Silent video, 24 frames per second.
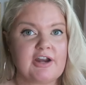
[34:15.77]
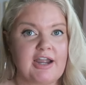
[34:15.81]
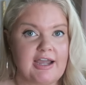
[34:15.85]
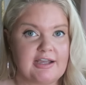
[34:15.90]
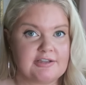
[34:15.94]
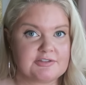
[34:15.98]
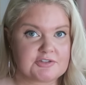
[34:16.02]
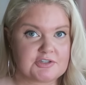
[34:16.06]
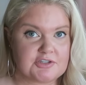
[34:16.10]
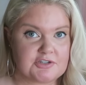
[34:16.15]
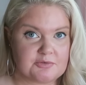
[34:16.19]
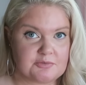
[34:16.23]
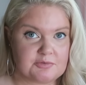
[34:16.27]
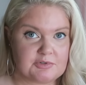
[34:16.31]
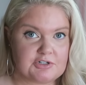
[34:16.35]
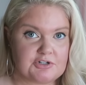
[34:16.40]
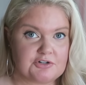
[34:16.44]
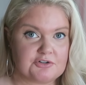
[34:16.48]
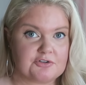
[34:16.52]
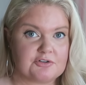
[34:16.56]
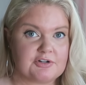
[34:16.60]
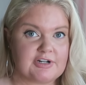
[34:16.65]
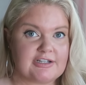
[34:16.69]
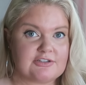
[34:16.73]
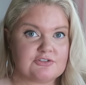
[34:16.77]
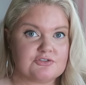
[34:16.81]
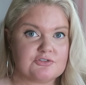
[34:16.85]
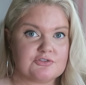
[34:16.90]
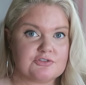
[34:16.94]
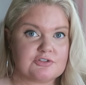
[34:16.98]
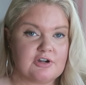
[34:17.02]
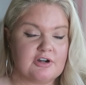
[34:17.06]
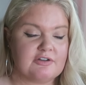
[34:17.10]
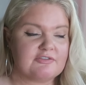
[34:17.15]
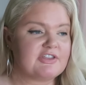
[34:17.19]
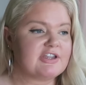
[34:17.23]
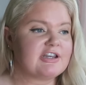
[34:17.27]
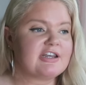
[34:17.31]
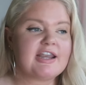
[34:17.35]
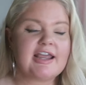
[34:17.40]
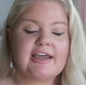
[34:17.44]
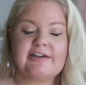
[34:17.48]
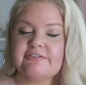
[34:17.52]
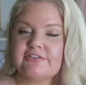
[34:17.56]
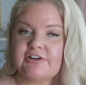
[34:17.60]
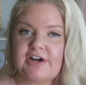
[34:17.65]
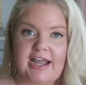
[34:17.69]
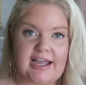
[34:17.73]
ask you what your credentials are. They
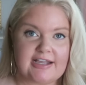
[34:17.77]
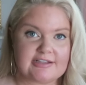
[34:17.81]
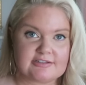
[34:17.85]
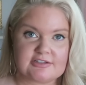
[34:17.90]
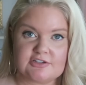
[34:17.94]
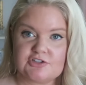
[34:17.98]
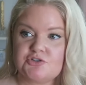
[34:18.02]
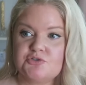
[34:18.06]
never ask.